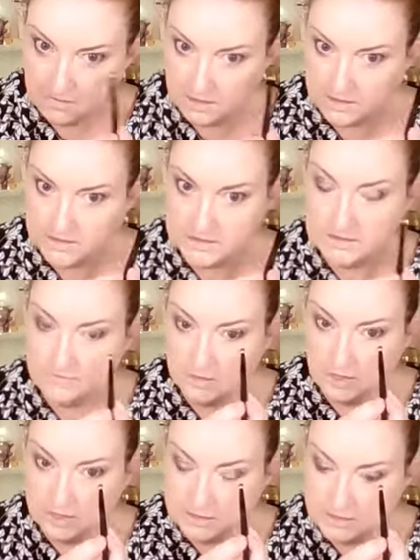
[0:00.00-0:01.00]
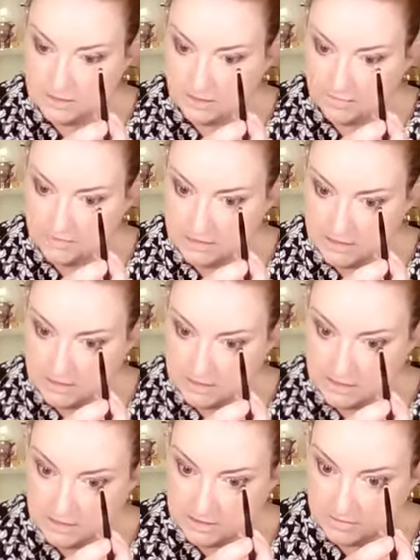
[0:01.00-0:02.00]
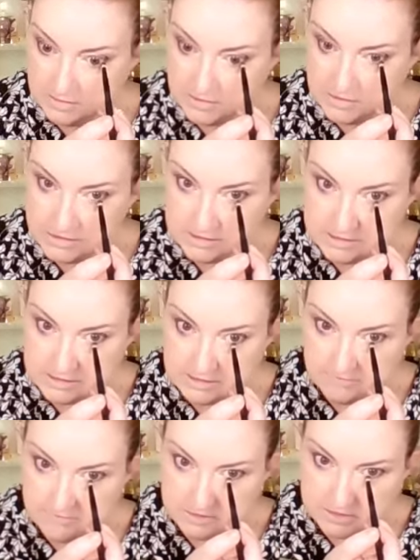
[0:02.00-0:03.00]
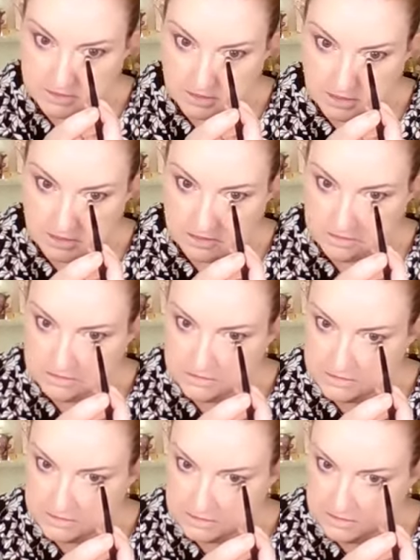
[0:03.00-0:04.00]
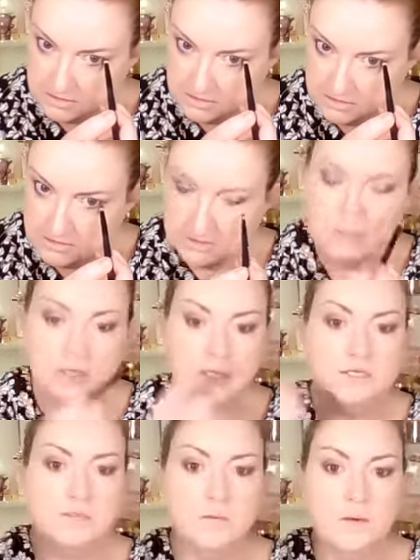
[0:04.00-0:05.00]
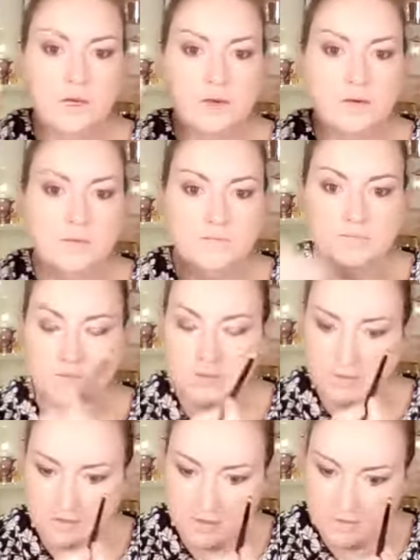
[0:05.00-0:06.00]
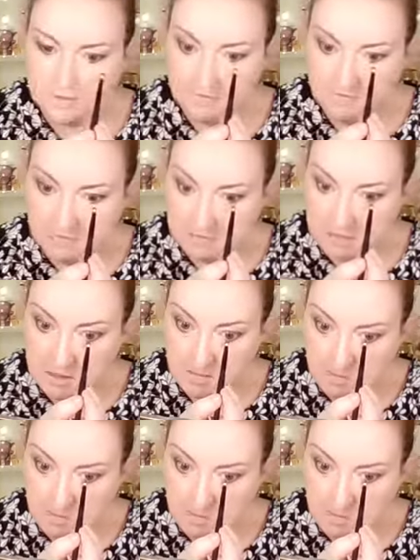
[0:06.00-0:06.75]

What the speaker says: And there's several others over the years. There's been the syphilis trials as well. And one goes a bit further.